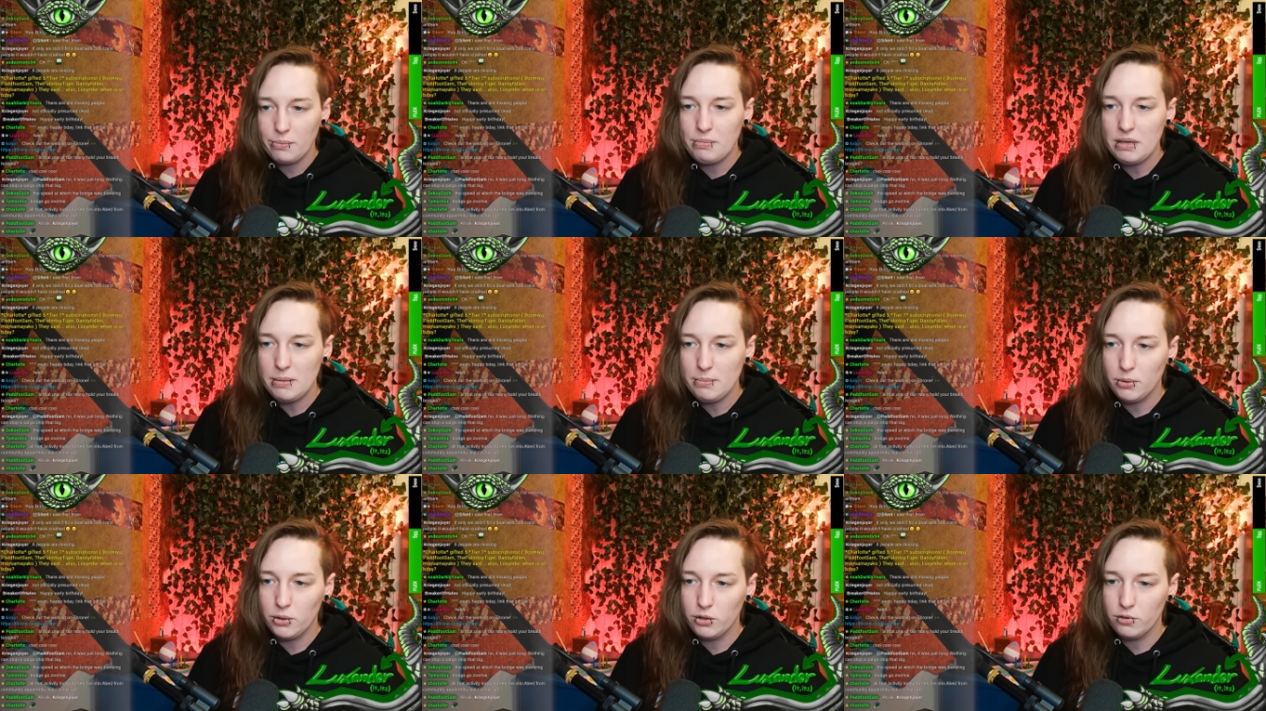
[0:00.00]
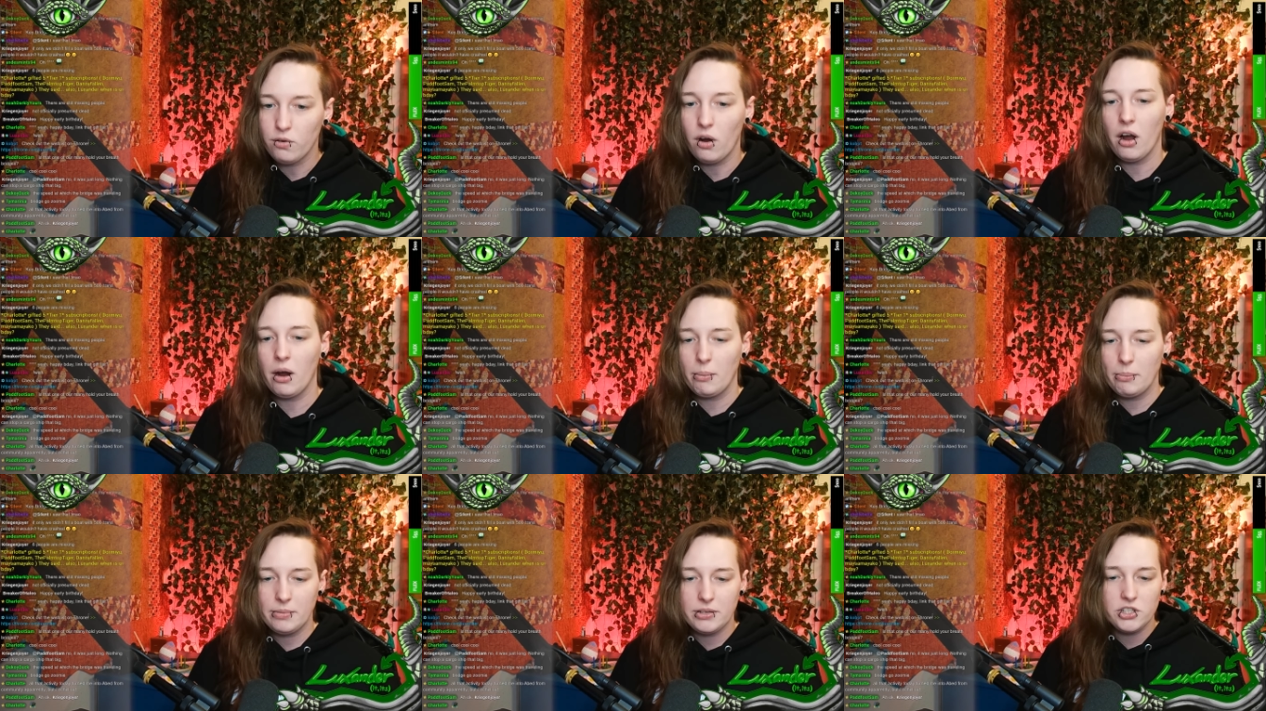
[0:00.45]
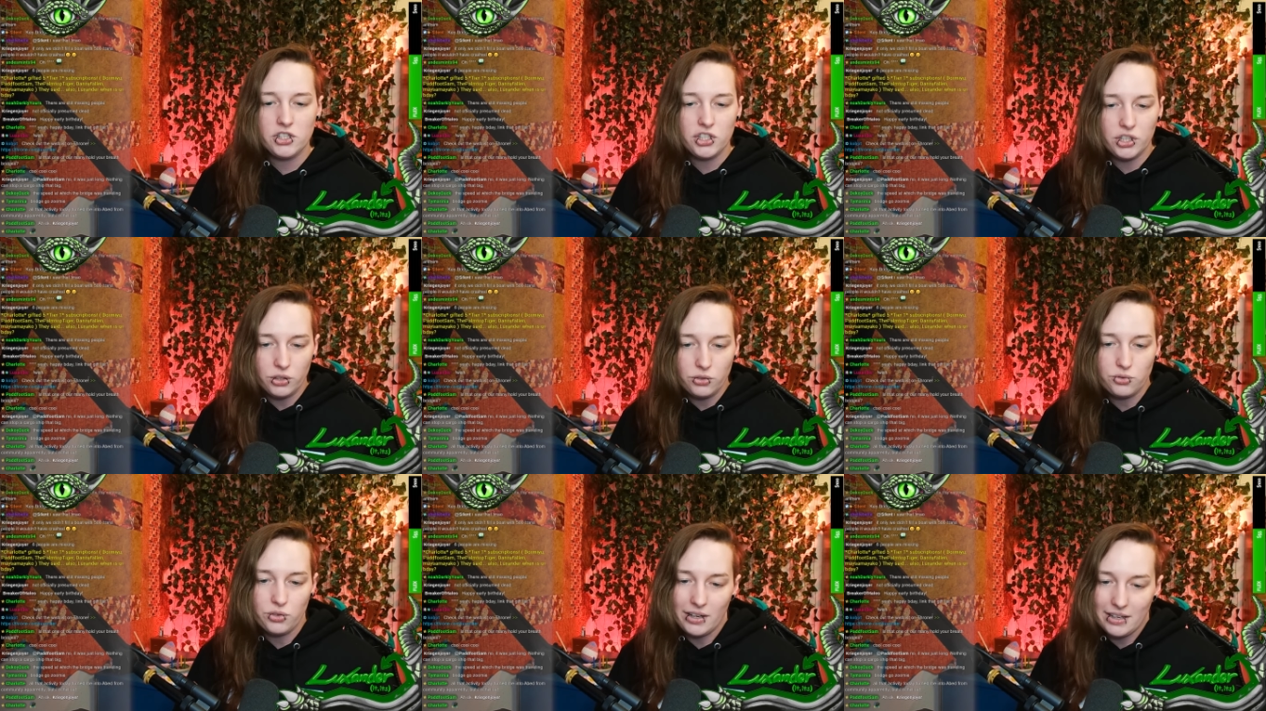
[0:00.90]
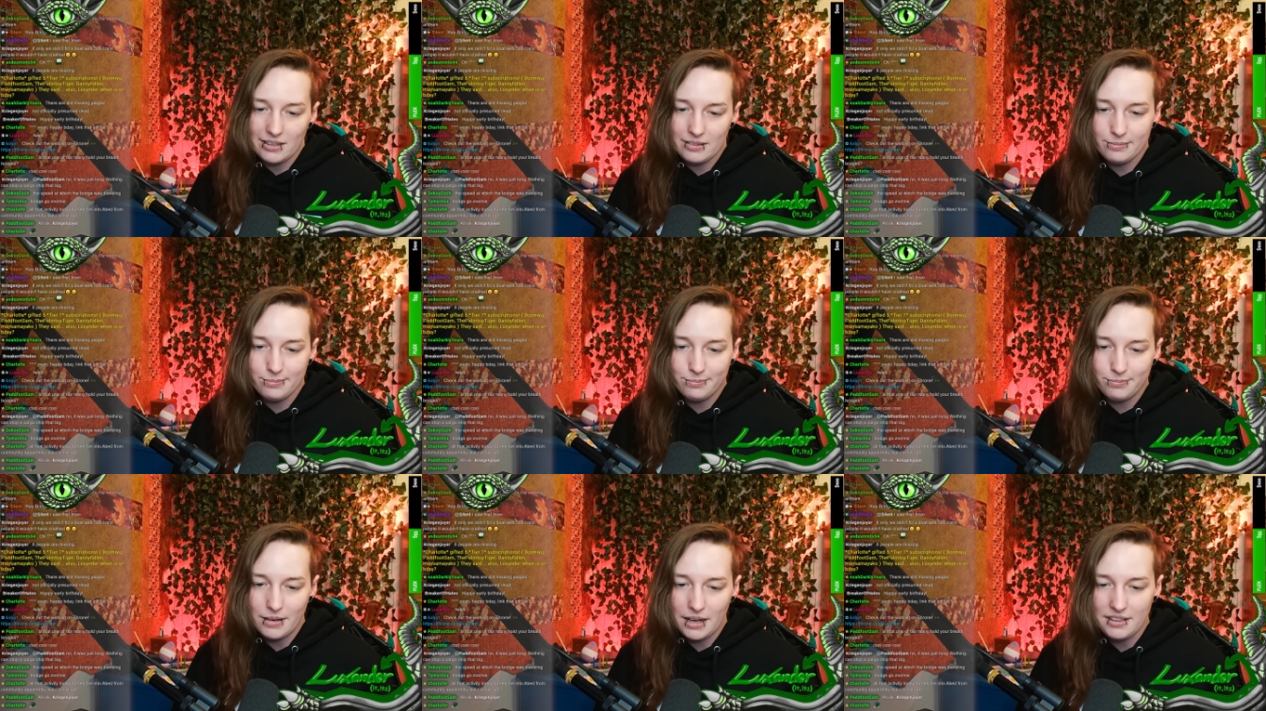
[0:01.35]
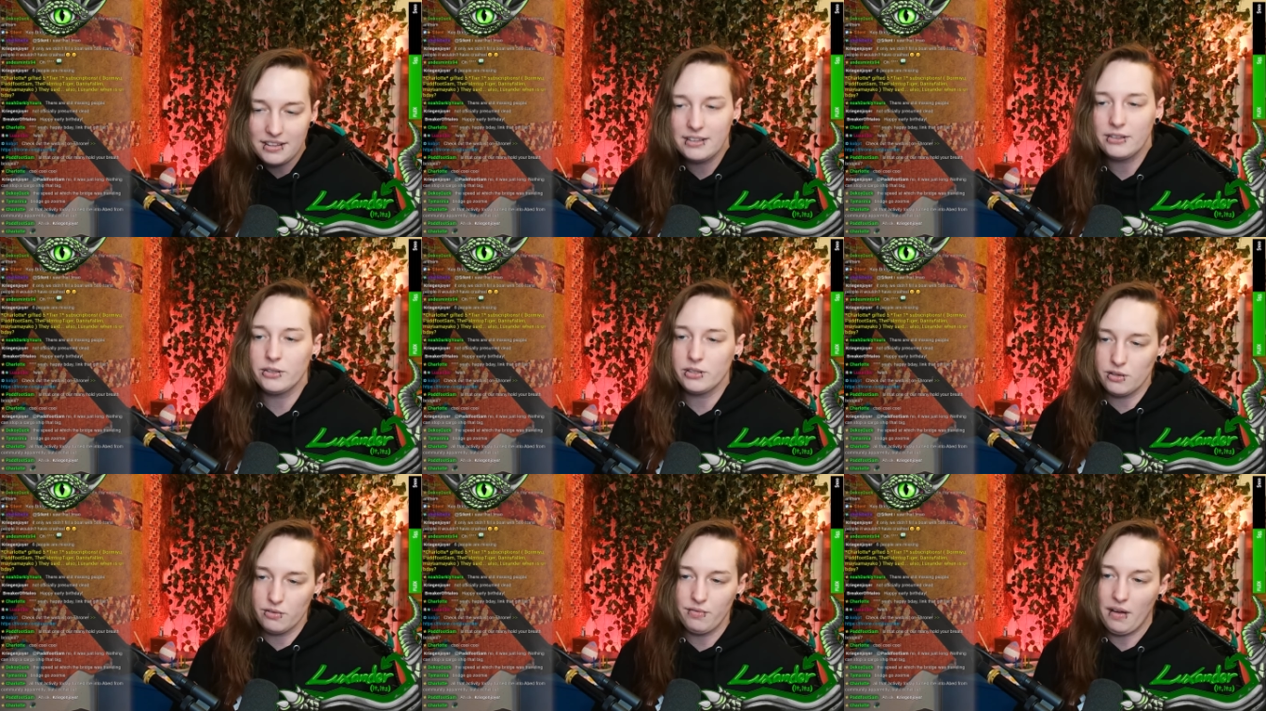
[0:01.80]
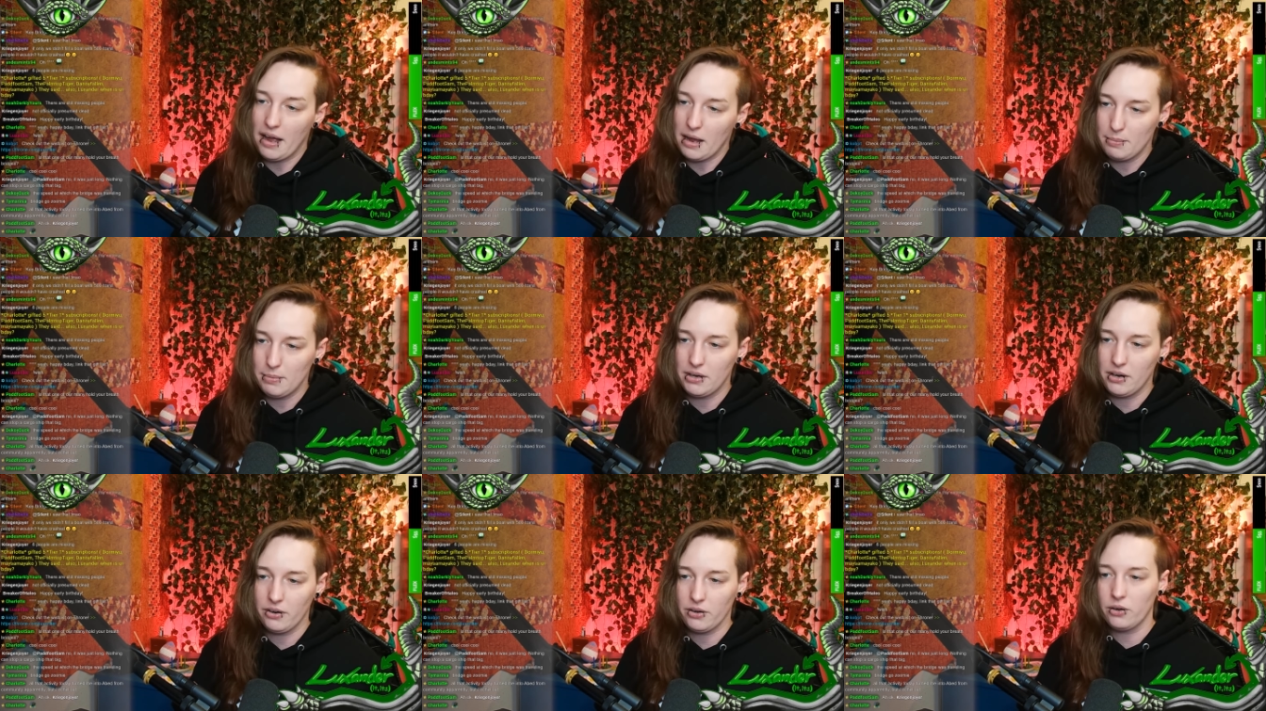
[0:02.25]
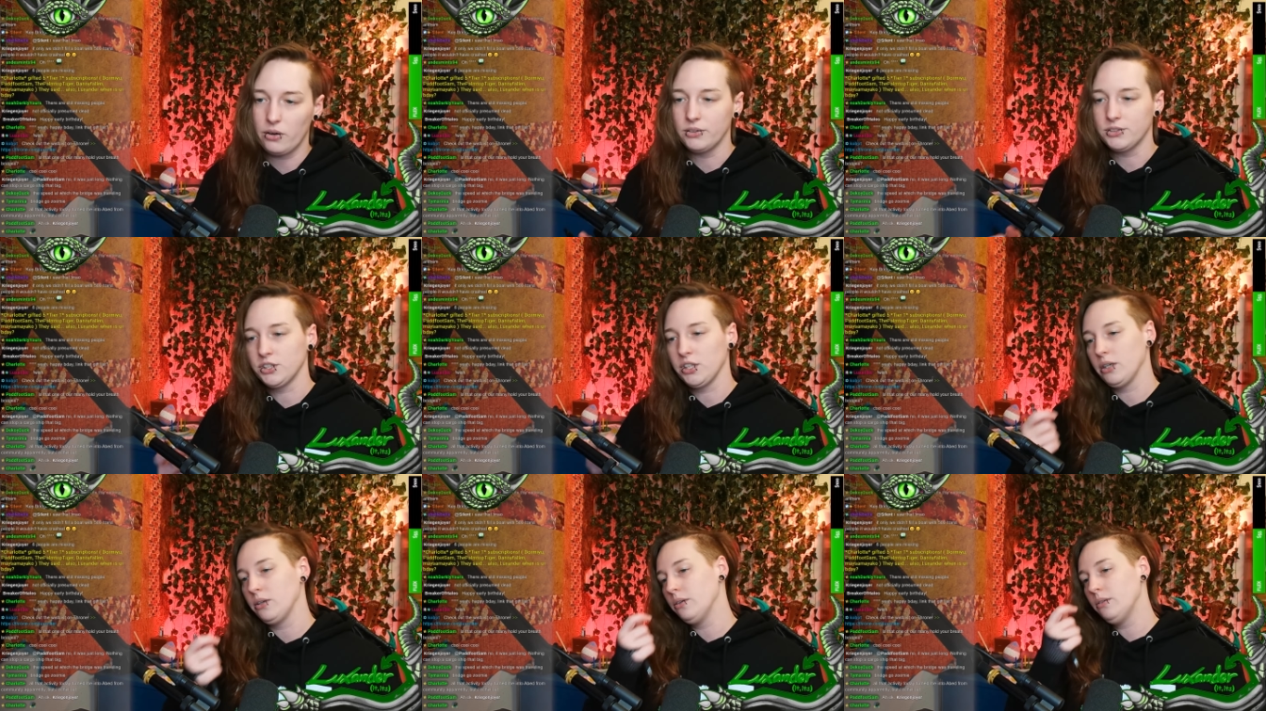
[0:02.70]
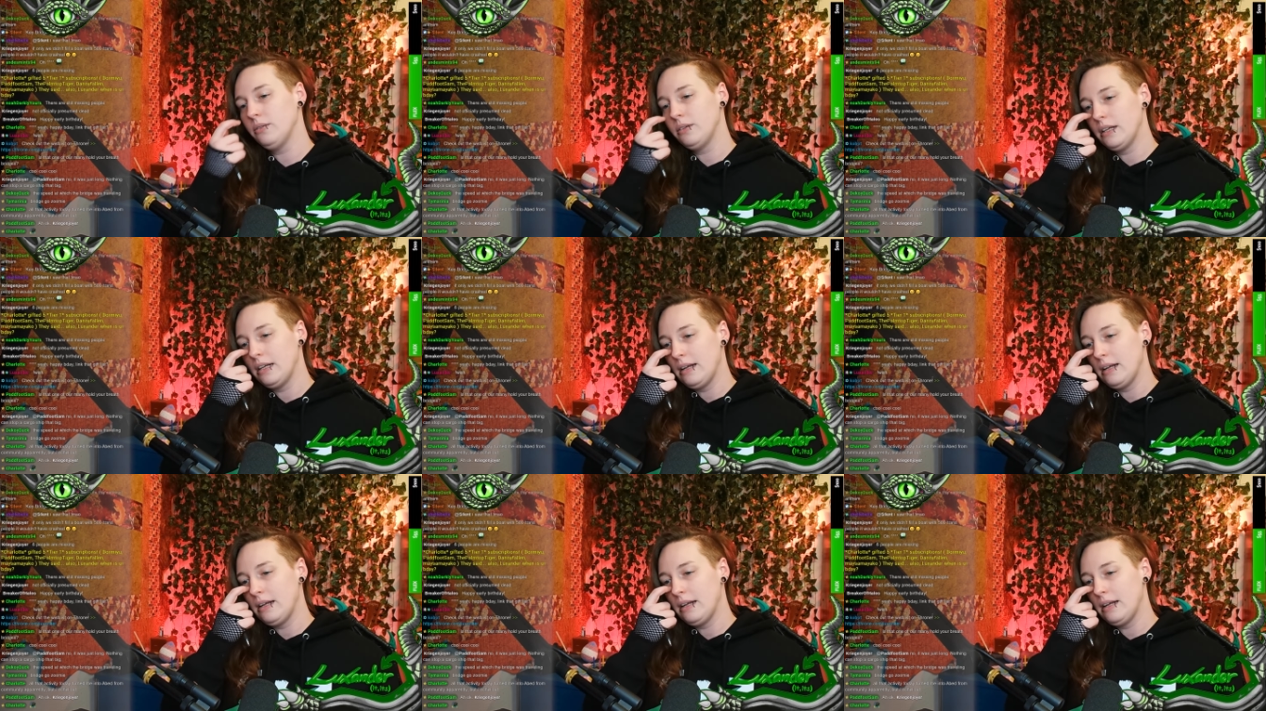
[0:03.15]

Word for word: people who've harmed children. I think there's a vibe in our culture